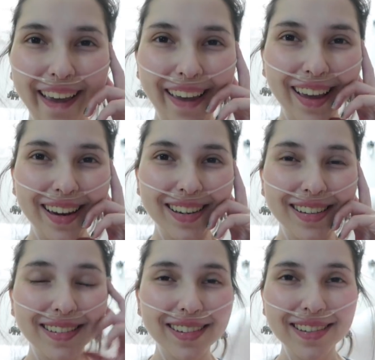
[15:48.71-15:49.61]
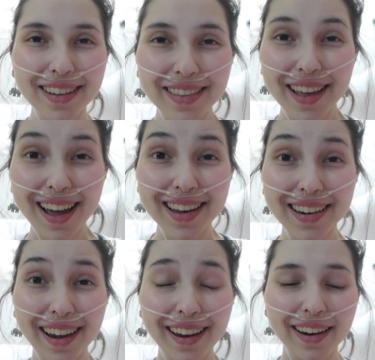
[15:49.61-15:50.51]
And just like that,
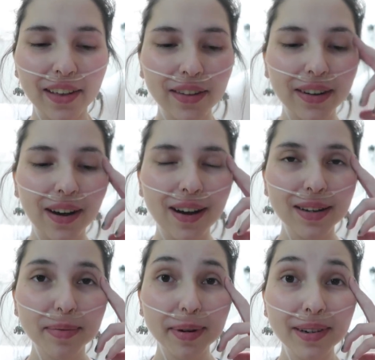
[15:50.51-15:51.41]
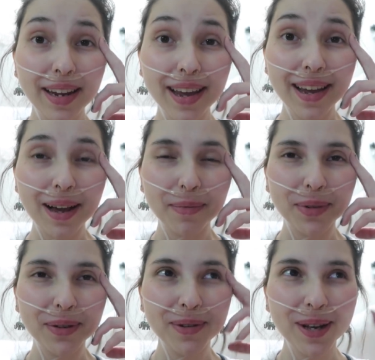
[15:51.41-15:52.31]
another hospital day
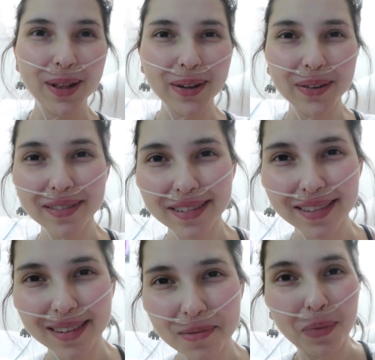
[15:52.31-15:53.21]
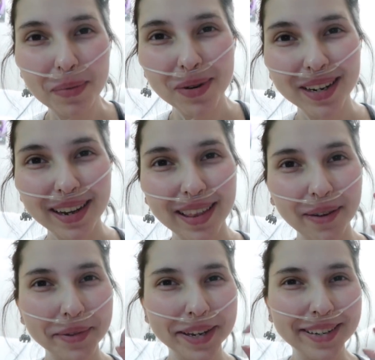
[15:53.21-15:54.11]
comes to a close. One more day
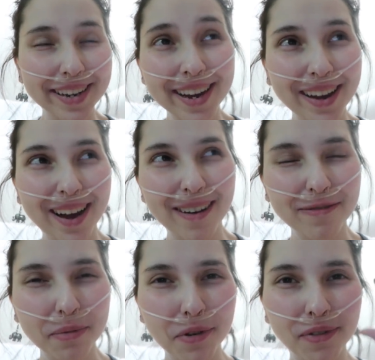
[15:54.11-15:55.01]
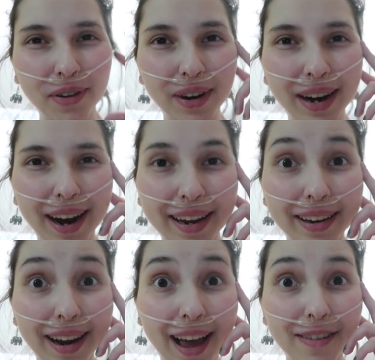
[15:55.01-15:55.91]
that we can take off before I
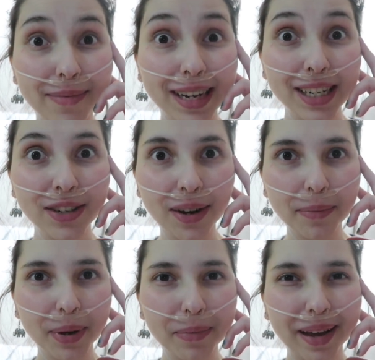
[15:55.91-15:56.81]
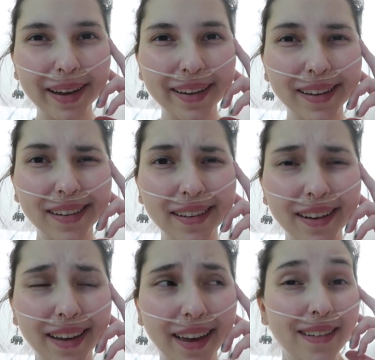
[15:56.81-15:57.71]
can have my shunt put back in.
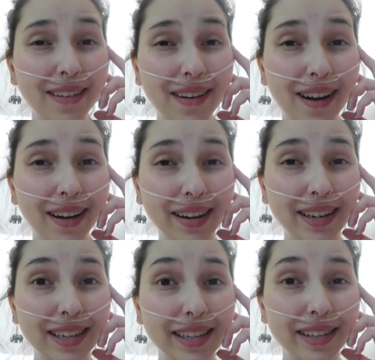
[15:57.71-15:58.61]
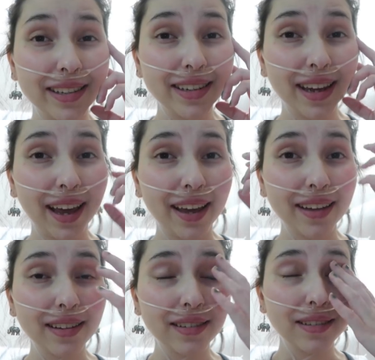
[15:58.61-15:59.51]
Not an easy
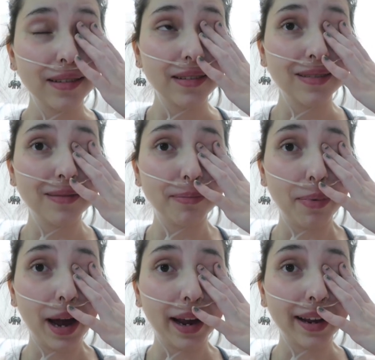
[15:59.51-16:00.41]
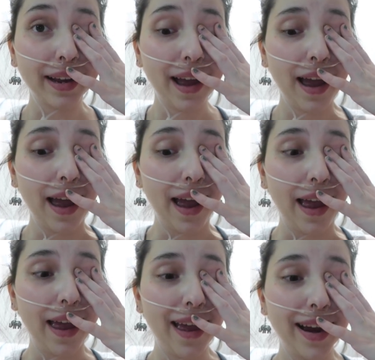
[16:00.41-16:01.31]
day by
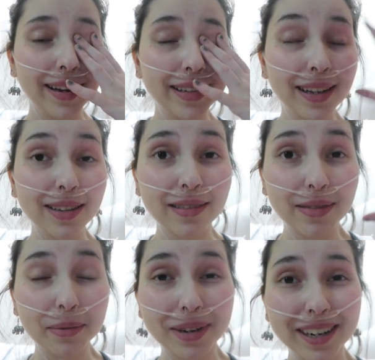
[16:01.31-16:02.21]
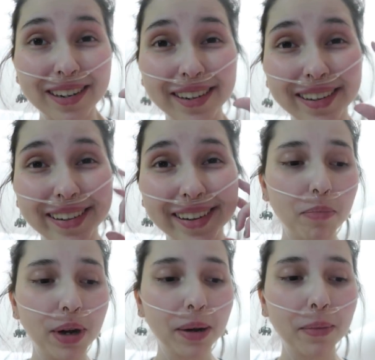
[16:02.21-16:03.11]
any sense of the word,
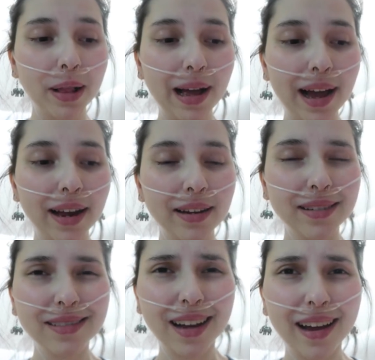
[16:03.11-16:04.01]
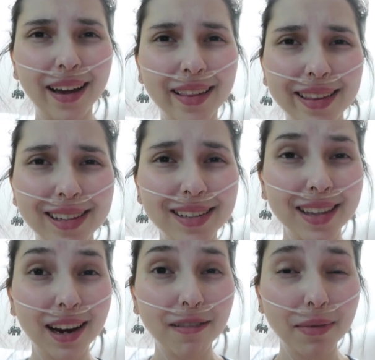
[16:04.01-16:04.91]
but I'm glad at
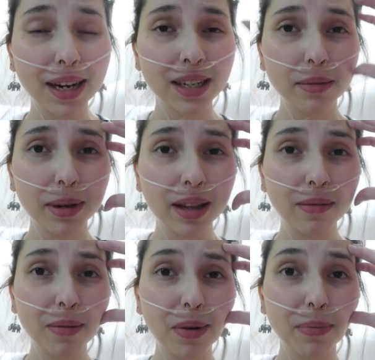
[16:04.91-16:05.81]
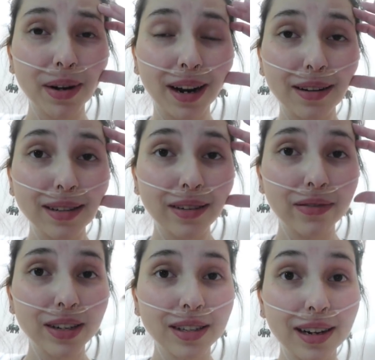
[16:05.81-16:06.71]
least that I've managed to be a little bit more
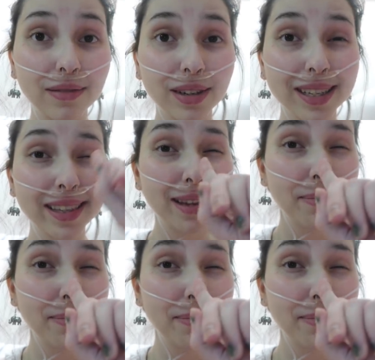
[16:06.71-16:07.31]
productive instead of just